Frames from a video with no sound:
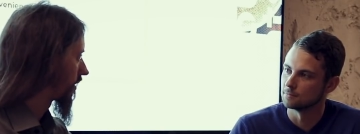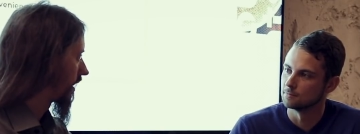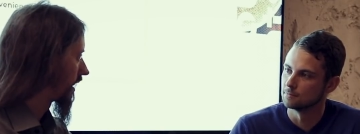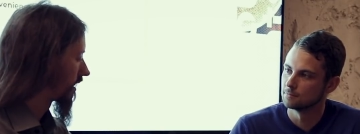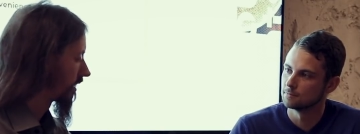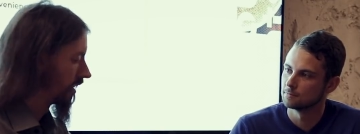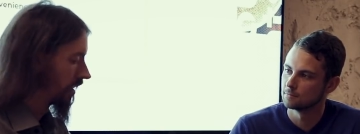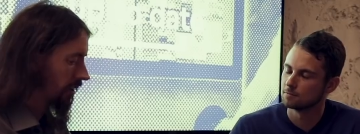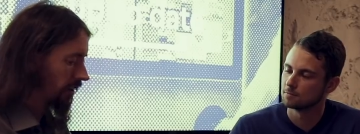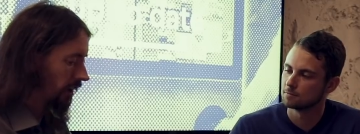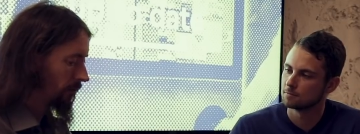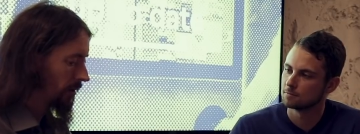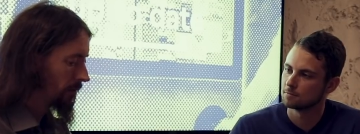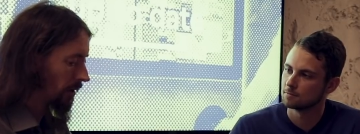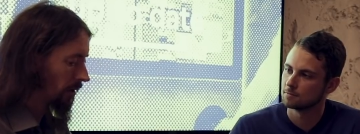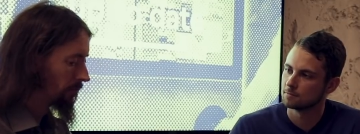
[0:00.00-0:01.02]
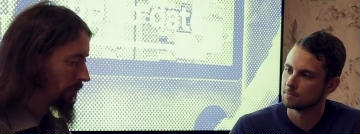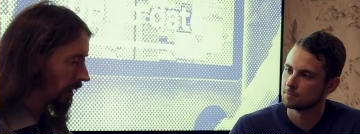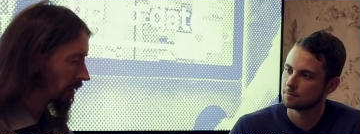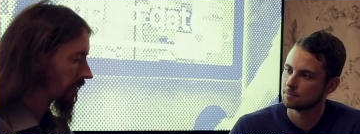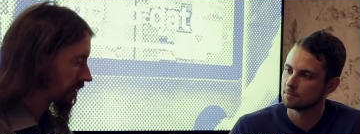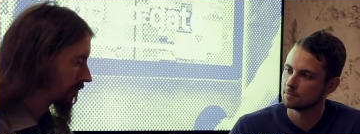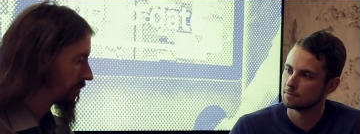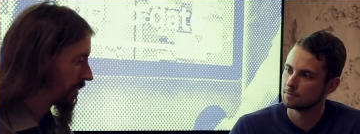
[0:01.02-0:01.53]
Speaker 1: thing you know people
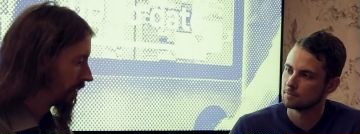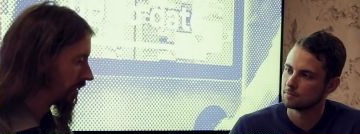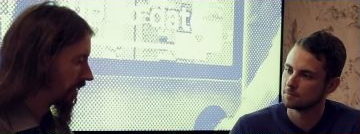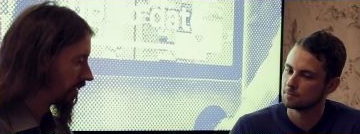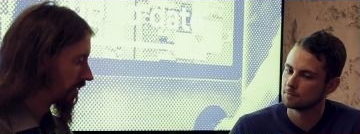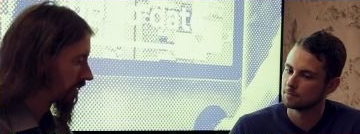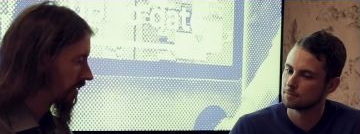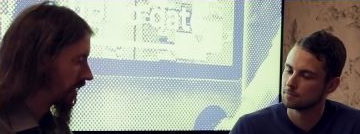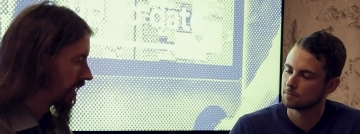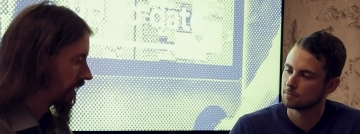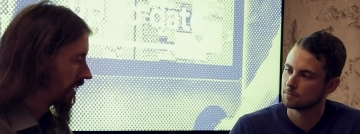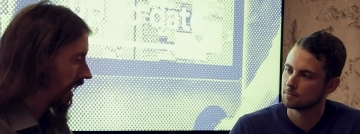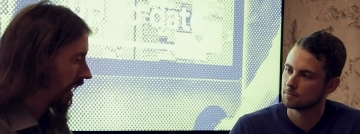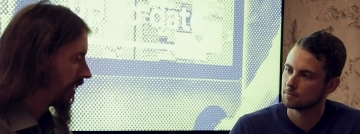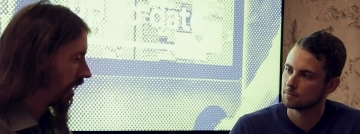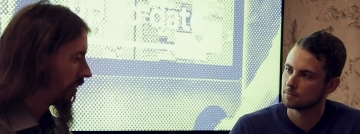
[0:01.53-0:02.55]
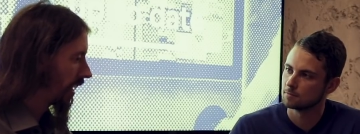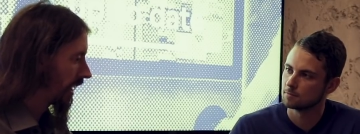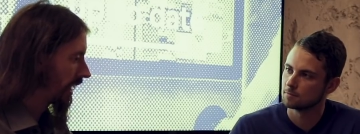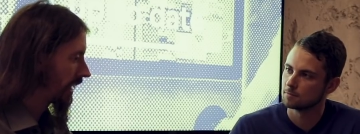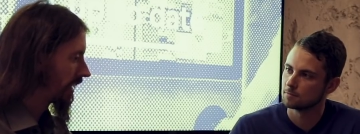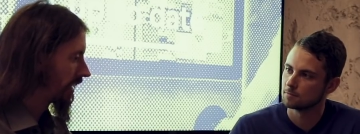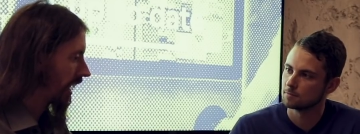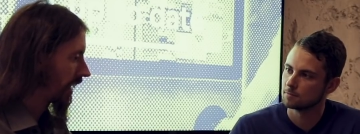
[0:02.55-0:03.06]
built computers and then
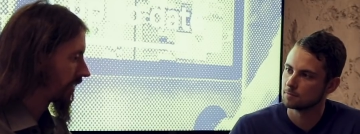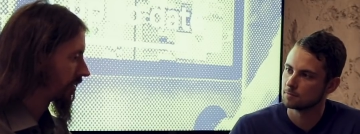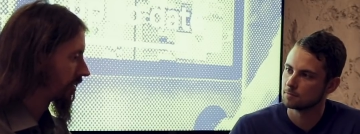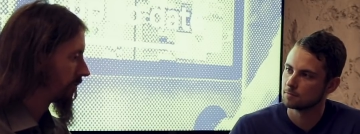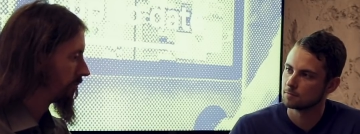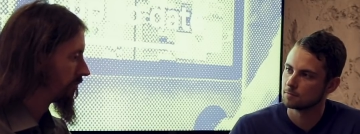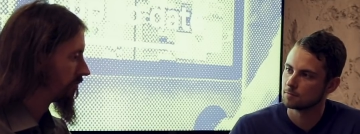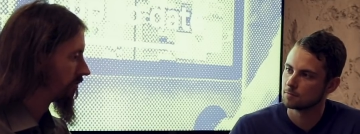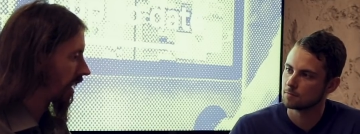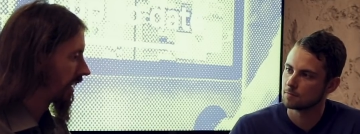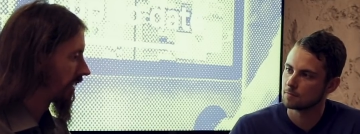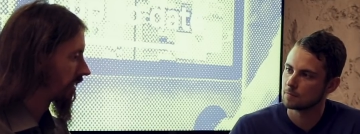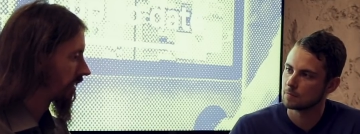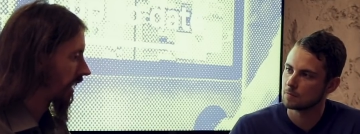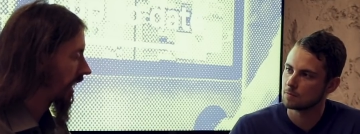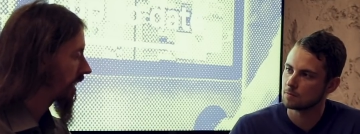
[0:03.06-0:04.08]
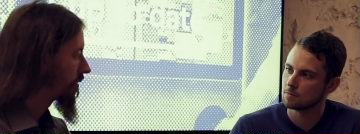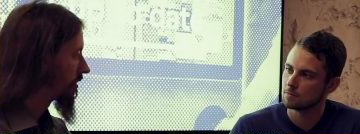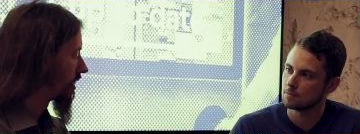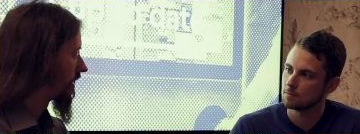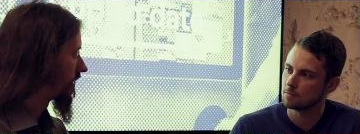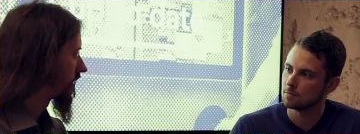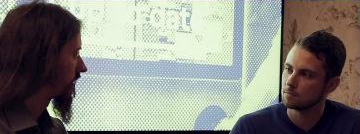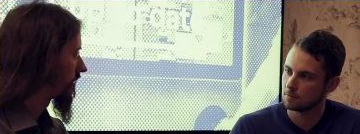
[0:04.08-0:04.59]
they had to write
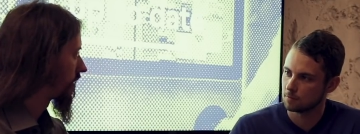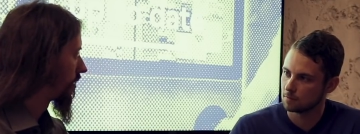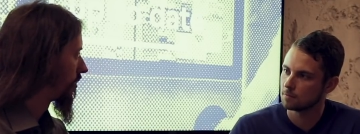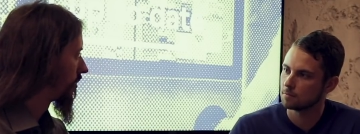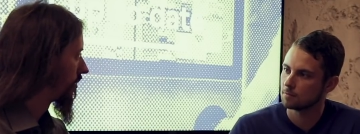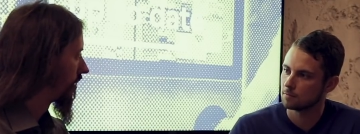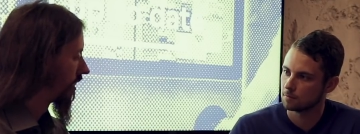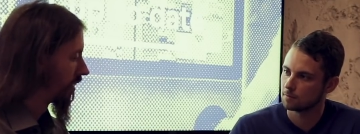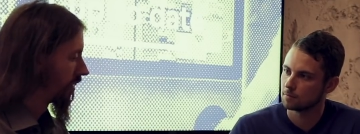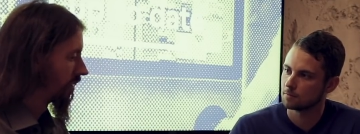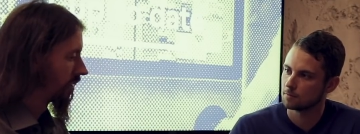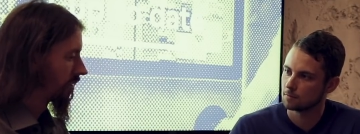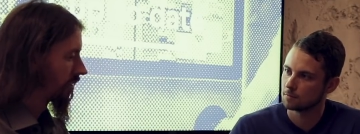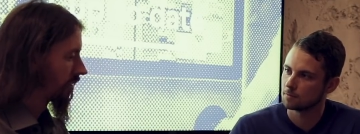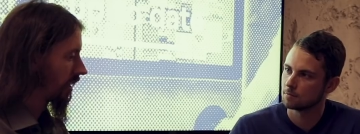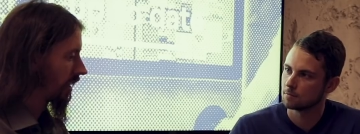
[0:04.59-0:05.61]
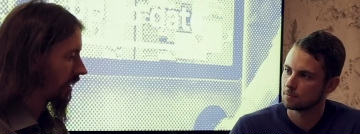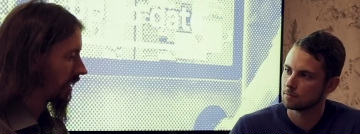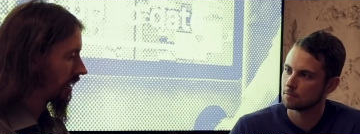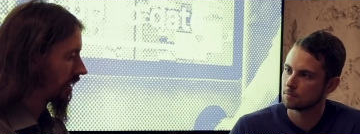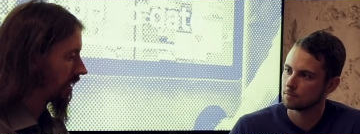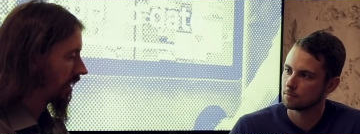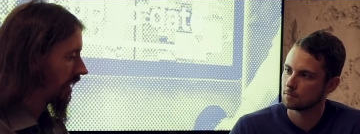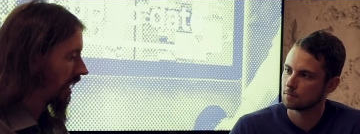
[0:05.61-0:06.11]
languages to
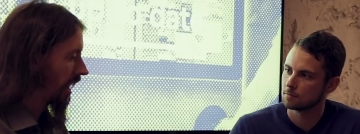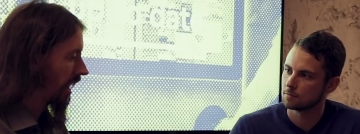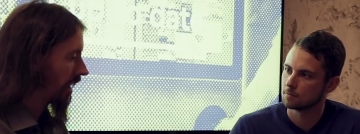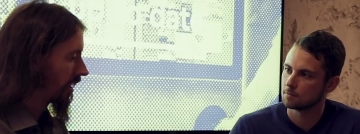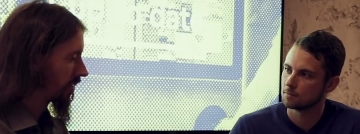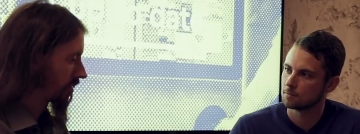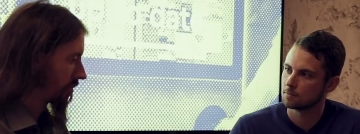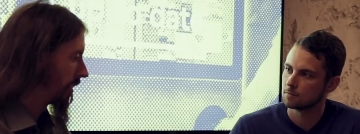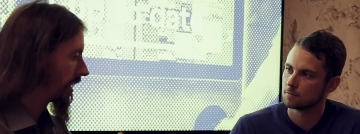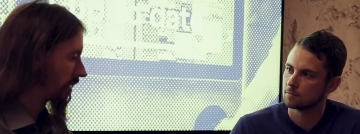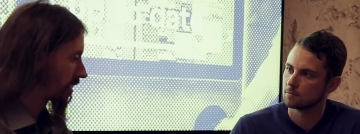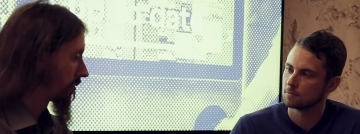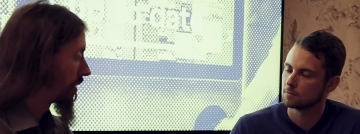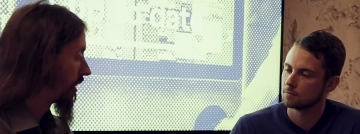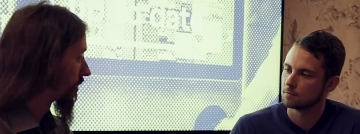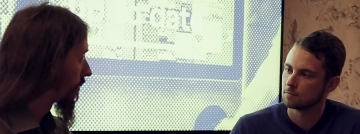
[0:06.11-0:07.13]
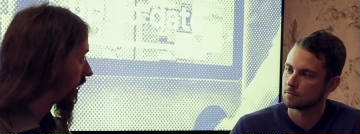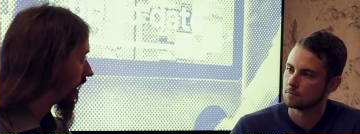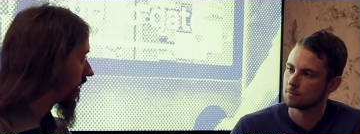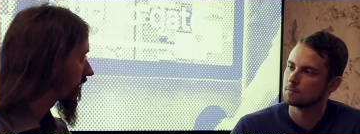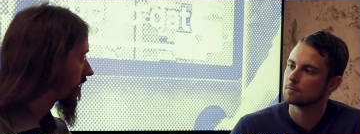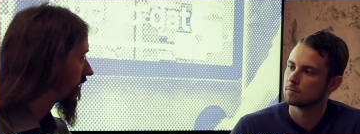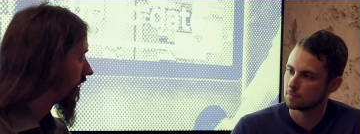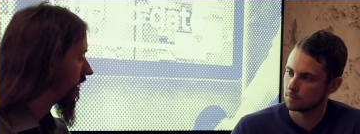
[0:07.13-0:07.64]
uh, to make the computers
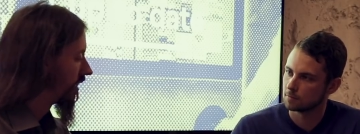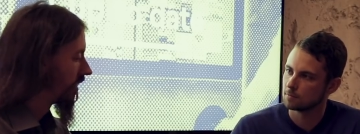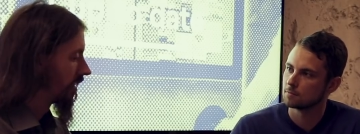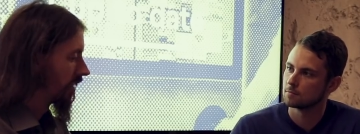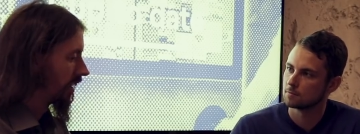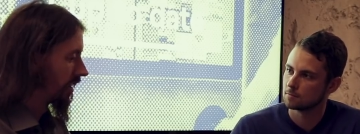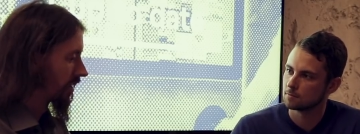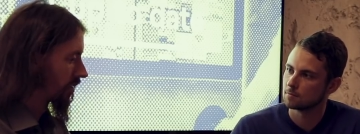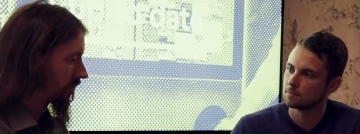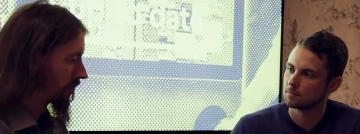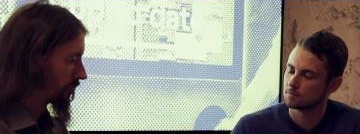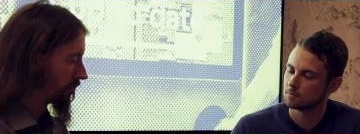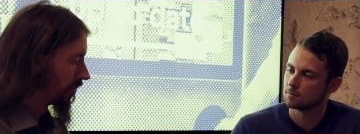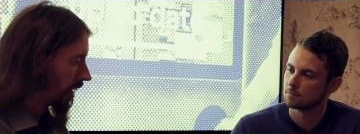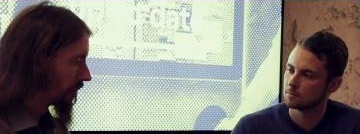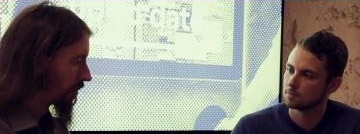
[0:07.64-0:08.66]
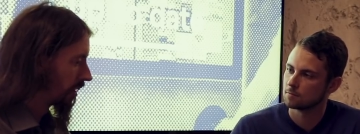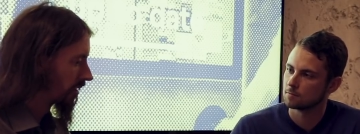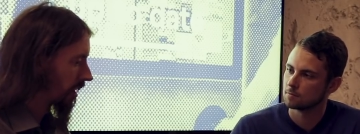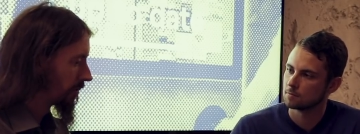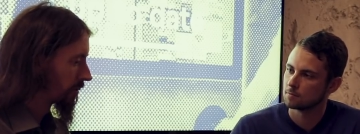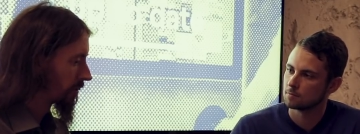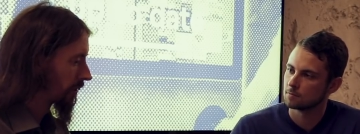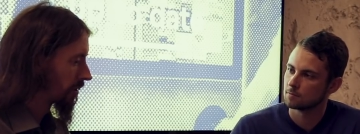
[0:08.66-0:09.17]
work uh, to write
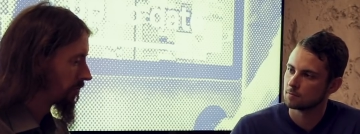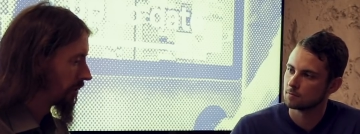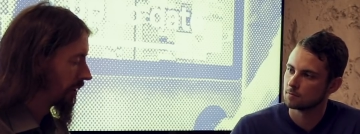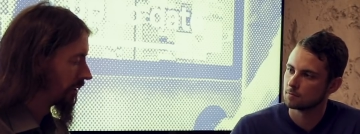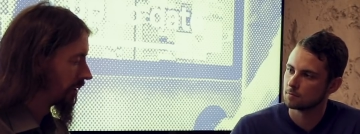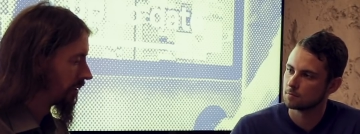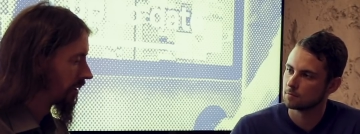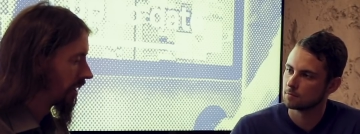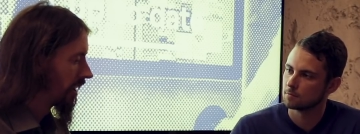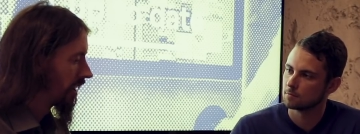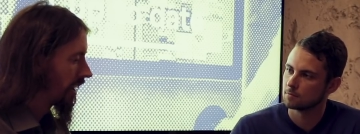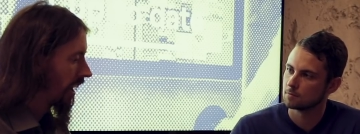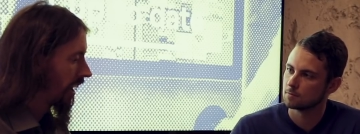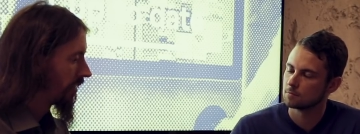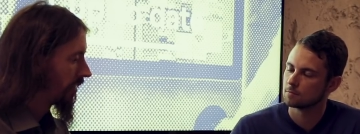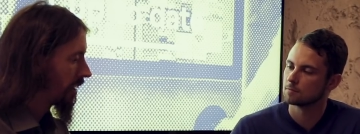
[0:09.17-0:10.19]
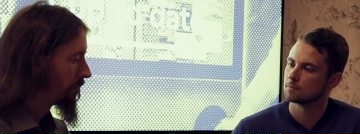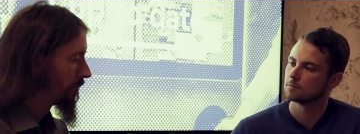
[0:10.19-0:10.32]
programs for the computers and they